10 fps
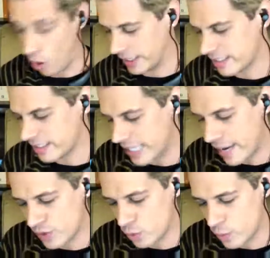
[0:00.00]
It doesn't
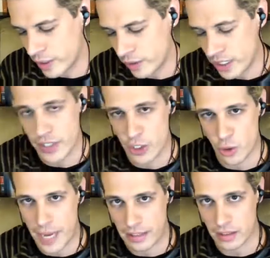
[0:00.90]
have to win on individual
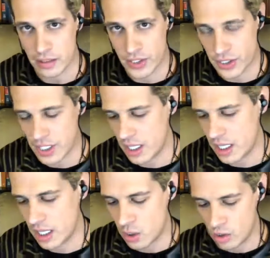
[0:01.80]
battles, because
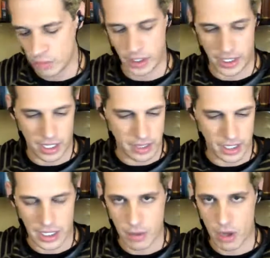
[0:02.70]
normally, I think
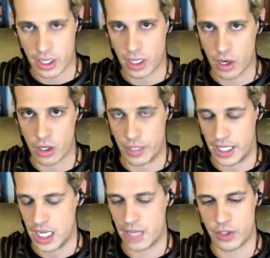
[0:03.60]
in the market economy,
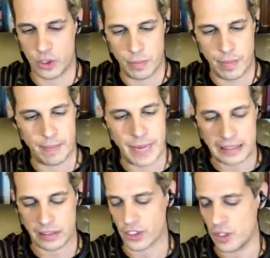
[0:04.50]
individual
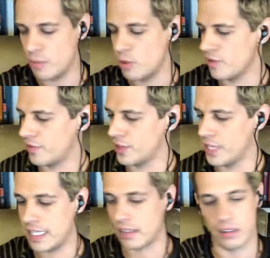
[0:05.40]
battles can move the
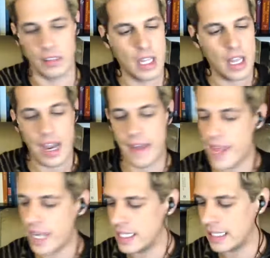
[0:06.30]
needle, and
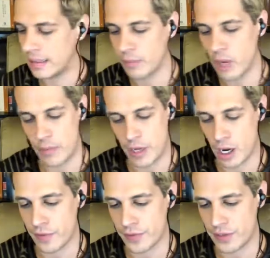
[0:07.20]
that needle might be
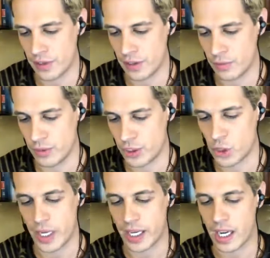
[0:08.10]
enough to
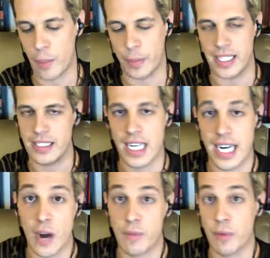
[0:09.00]
swing companies in and
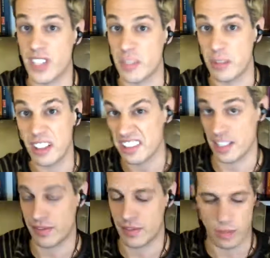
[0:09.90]
out of profitability
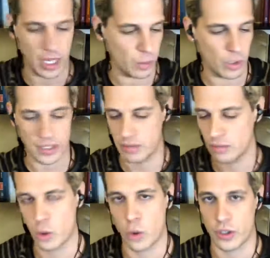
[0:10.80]
from like one
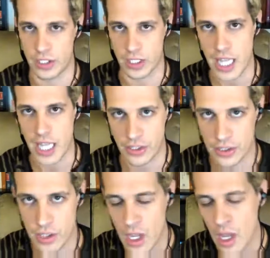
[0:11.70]
quarter to the next.